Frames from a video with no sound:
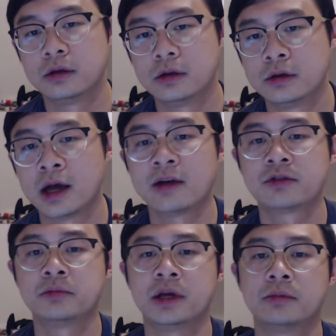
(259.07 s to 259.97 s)
You have to
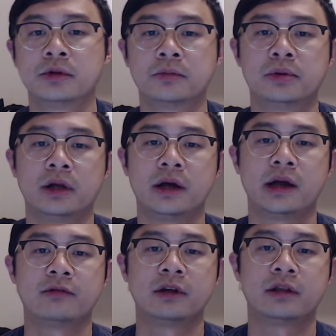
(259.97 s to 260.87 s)
be able to play
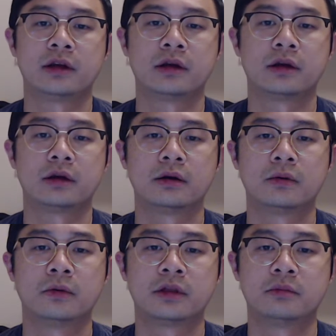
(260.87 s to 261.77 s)
everything
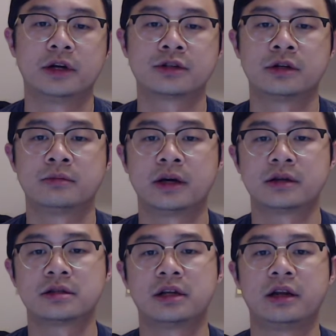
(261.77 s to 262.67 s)
with the metronome at a
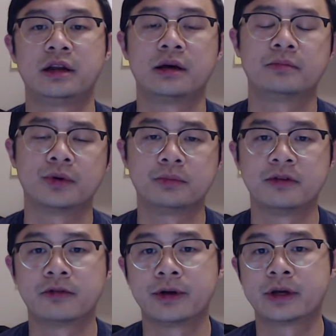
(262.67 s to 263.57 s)
steady tempo
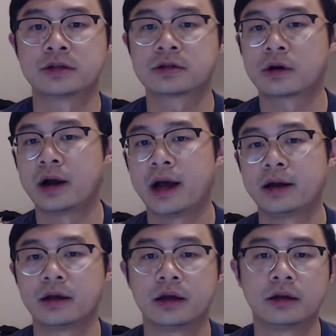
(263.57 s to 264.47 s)
before you can start
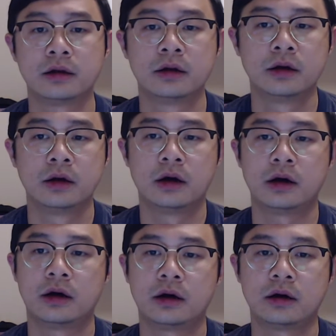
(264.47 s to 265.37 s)
adding in
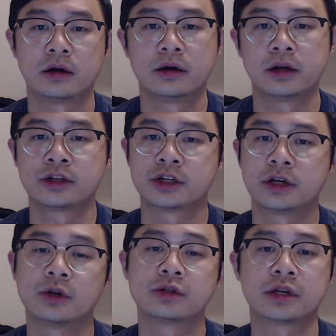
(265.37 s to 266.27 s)

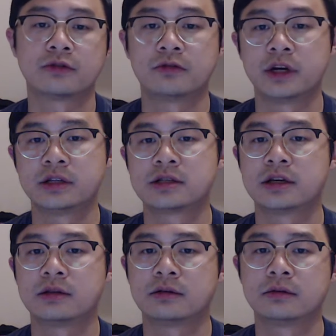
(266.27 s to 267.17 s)
eggshells and rits
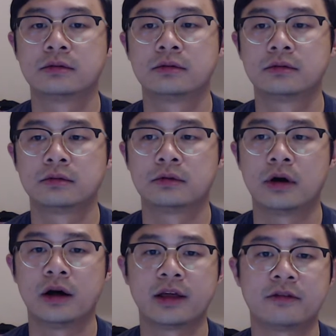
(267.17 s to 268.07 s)
and
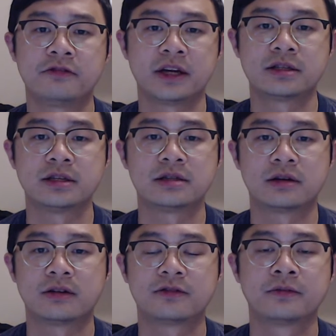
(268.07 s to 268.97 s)
all that fancy stuff.